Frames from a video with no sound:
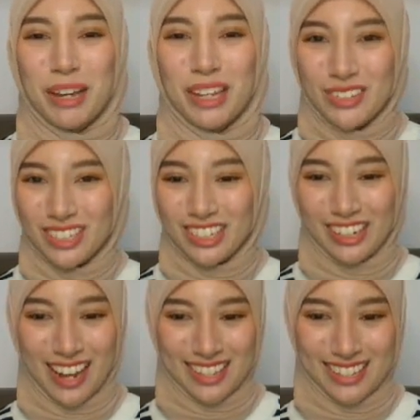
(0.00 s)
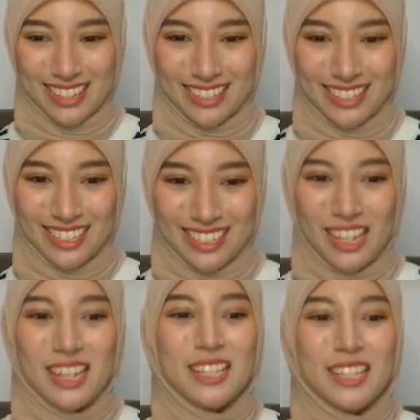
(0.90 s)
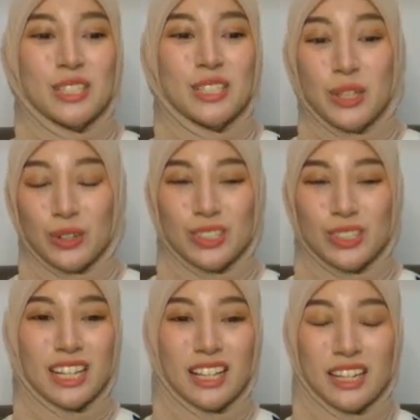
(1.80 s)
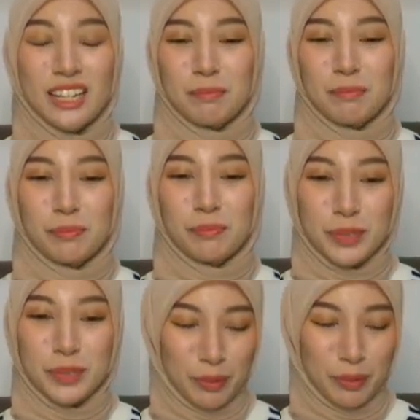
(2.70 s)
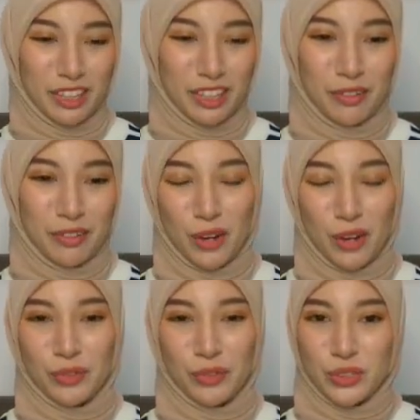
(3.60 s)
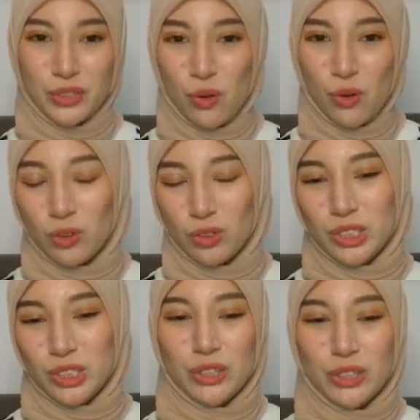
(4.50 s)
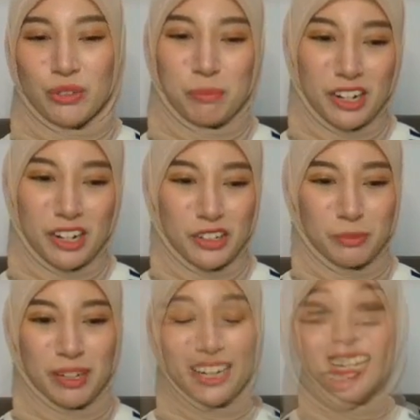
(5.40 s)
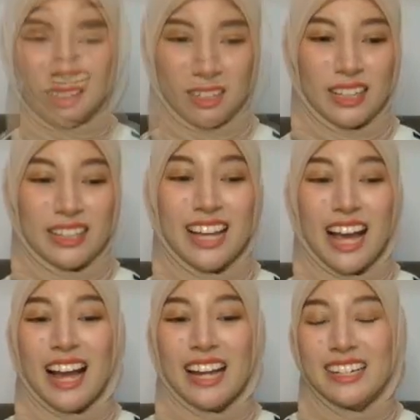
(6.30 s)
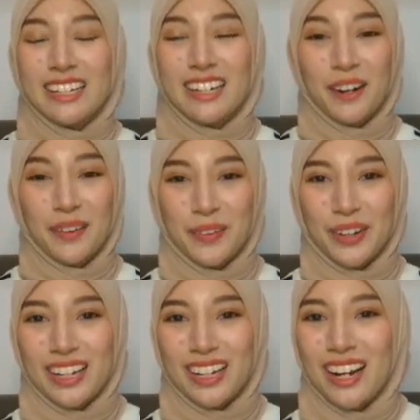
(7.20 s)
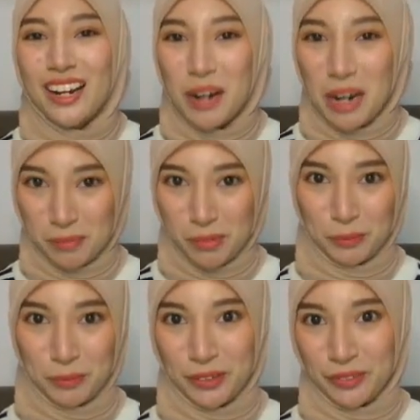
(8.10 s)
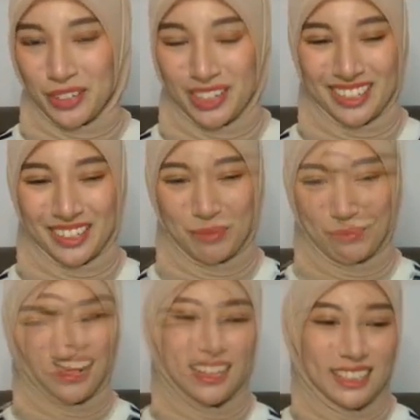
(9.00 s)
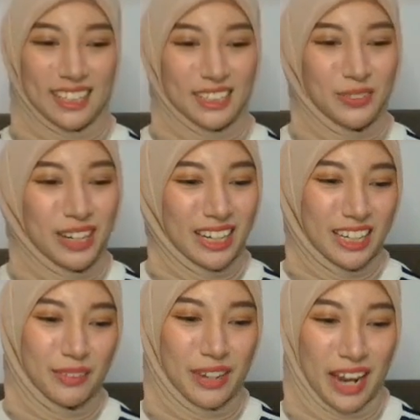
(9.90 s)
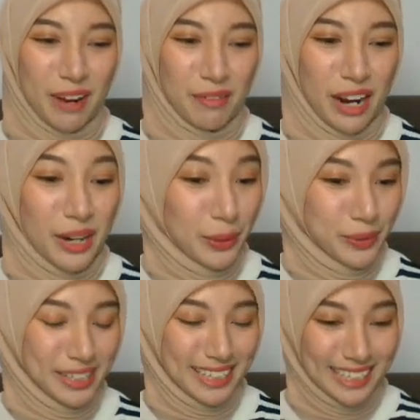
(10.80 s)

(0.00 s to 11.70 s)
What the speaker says: by using their assets. So still in perspective of stockholders or management, the higher ROE are more preferred. And last one here we have ROE